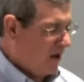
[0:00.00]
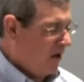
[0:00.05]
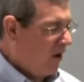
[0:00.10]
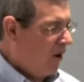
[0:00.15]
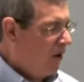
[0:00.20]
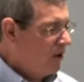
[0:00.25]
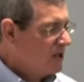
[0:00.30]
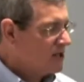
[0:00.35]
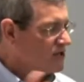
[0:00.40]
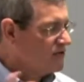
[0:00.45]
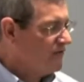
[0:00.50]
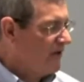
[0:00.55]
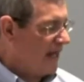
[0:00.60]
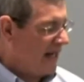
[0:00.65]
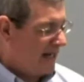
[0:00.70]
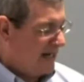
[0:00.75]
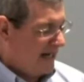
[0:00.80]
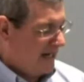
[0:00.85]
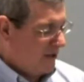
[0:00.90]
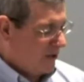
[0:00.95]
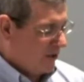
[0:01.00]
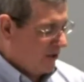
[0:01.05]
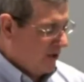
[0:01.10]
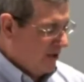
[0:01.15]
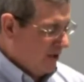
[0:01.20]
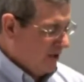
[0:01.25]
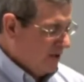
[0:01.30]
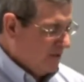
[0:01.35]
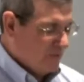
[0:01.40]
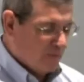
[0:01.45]
all is vanity or
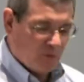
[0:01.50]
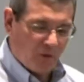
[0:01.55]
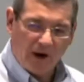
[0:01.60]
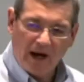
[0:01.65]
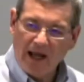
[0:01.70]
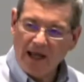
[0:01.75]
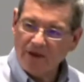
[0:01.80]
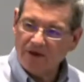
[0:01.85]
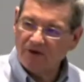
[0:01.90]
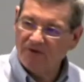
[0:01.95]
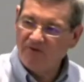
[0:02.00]
breath or